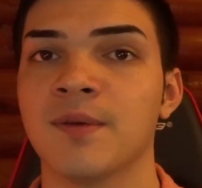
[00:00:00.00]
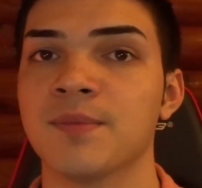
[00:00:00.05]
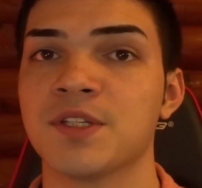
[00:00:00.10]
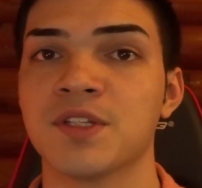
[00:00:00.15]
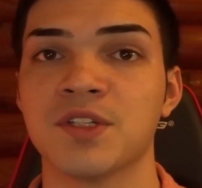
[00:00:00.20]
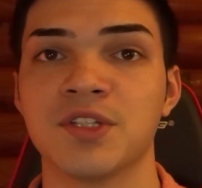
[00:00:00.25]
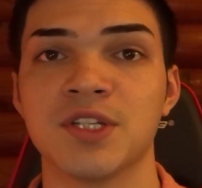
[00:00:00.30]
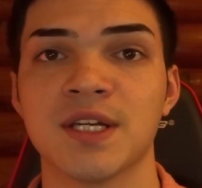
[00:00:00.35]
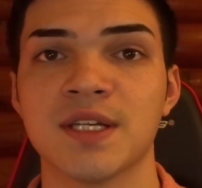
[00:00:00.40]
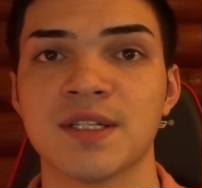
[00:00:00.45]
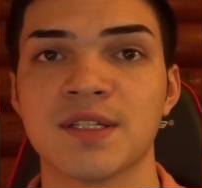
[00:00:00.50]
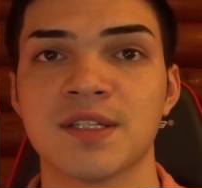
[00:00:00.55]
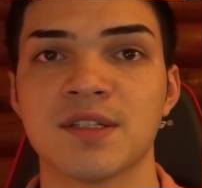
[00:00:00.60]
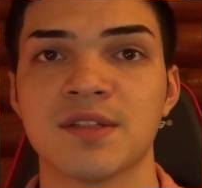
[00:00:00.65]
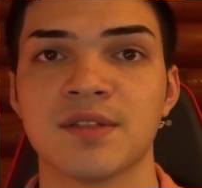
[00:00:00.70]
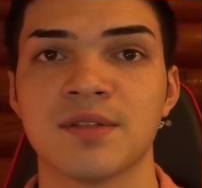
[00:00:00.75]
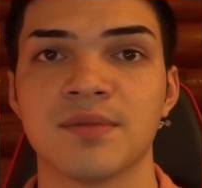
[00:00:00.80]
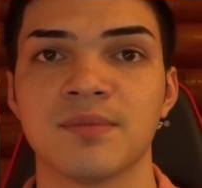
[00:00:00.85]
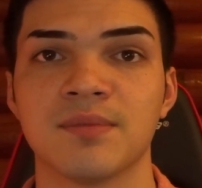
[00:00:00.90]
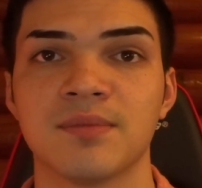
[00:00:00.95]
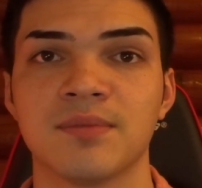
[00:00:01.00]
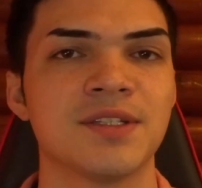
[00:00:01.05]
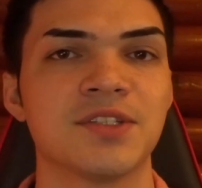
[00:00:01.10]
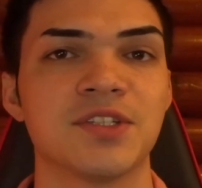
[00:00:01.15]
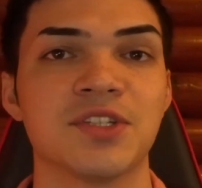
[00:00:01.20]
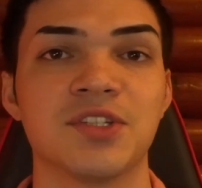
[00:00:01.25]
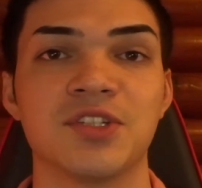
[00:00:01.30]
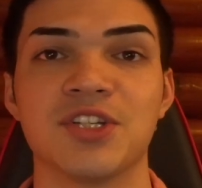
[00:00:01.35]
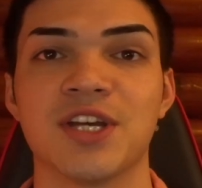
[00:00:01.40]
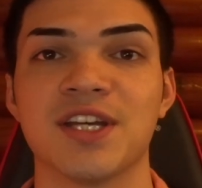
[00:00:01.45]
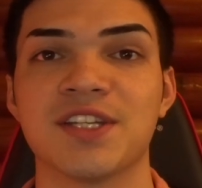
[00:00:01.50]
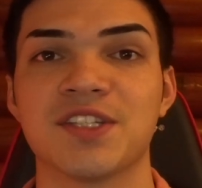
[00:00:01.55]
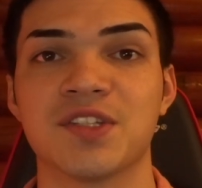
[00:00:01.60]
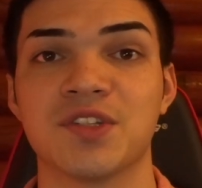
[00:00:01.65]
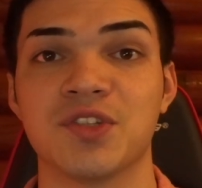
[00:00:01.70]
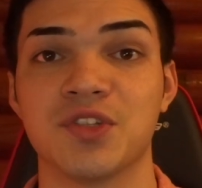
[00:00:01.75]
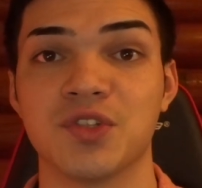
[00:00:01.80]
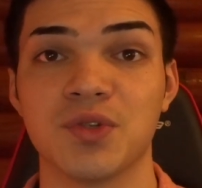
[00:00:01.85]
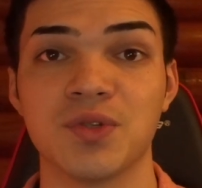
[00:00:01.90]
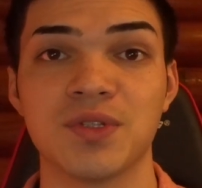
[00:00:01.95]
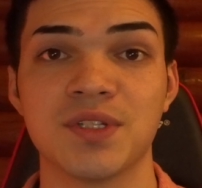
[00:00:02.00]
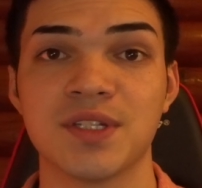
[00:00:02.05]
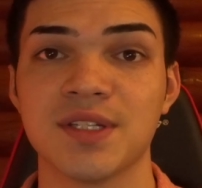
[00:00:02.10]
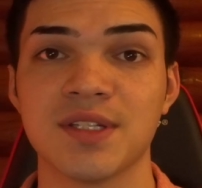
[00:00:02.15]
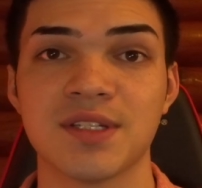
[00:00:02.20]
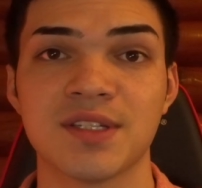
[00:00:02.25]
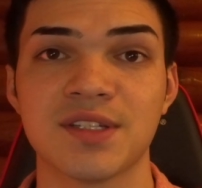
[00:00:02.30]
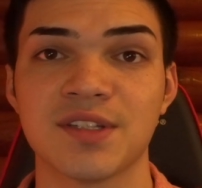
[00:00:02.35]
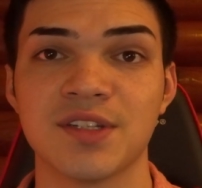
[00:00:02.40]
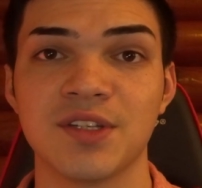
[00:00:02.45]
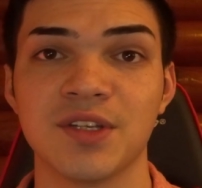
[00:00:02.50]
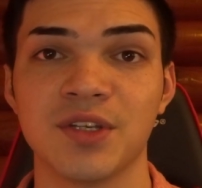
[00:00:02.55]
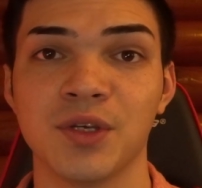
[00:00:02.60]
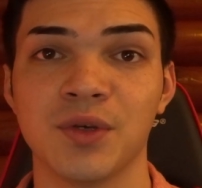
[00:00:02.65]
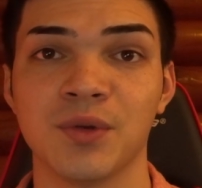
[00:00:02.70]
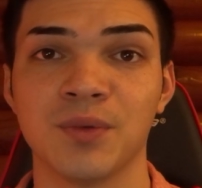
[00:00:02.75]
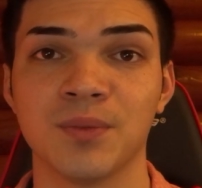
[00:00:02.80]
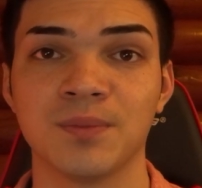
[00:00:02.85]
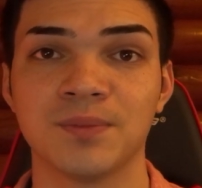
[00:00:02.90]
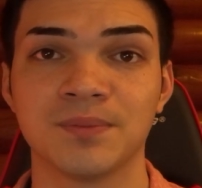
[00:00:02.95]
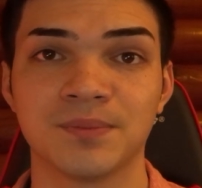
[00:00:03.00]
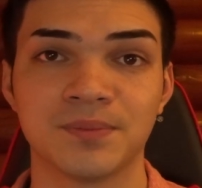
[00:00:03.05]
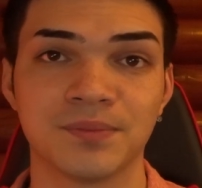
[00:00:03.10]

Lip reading: suggest juices to you.